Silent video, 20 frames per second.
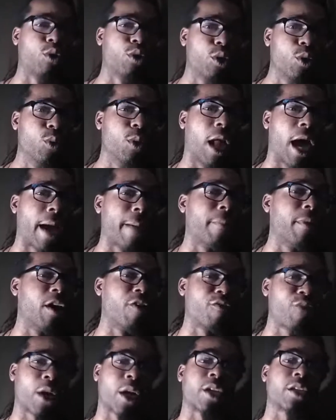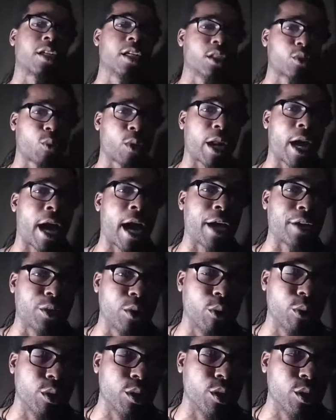you, like, motherfucker, this what I
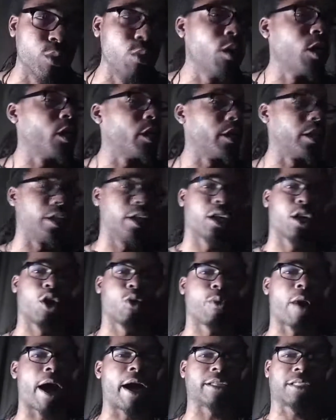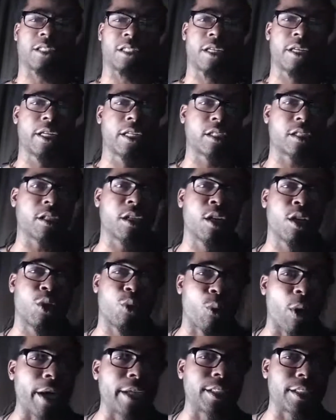do to you. He'll go send his
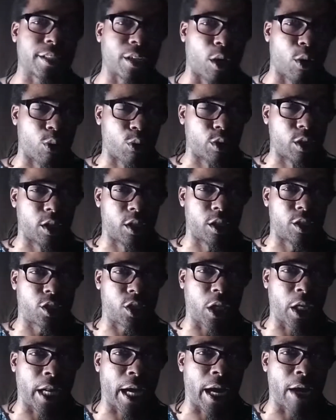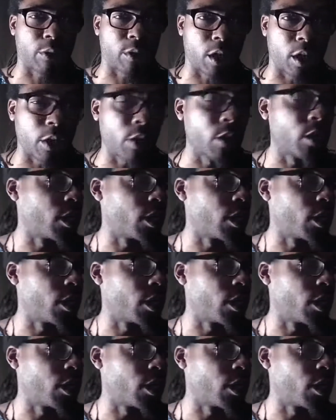race soldiers and shit out there.